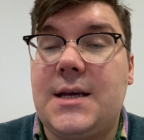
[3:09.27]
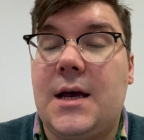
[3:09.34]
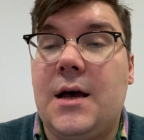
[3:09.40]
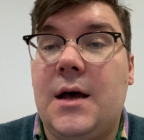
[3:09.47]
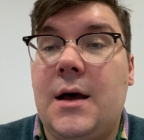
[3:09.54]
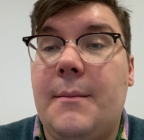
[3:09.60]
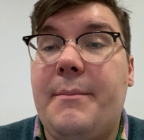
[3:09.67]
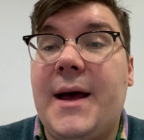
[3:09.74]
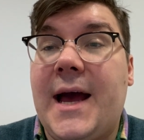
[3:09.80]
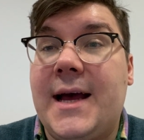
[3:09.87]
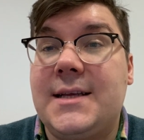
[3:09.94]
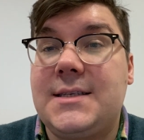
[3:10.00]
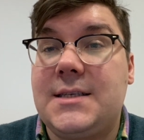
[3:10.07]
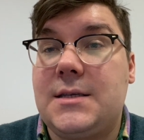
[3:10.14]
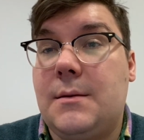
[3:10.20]
are
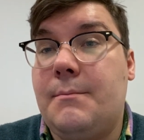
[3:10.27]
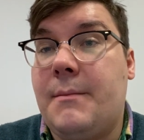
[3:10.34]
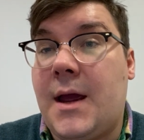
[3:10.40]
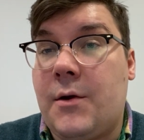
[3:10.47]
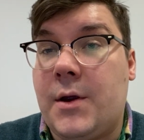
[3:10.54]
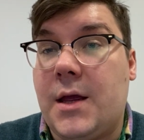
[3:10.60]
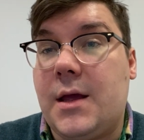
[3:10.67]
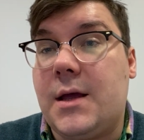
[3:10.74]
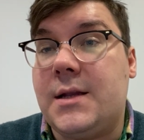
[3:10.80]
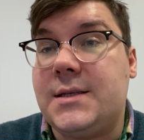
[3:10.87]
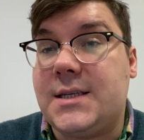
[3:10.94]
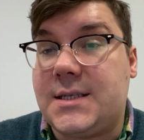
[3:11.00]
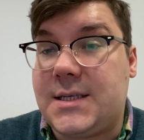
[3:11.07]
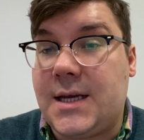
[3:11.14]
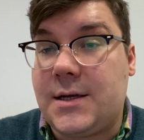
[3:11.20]
pass, merit and
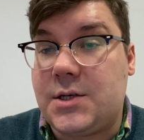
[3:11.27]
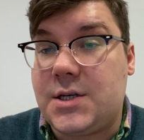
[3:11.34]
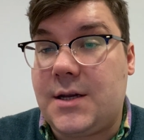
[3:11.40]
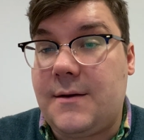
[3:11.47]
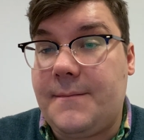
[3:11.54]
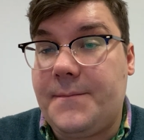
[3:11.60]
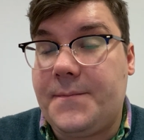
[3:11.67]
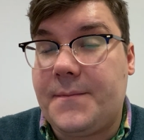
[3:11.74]
distinction.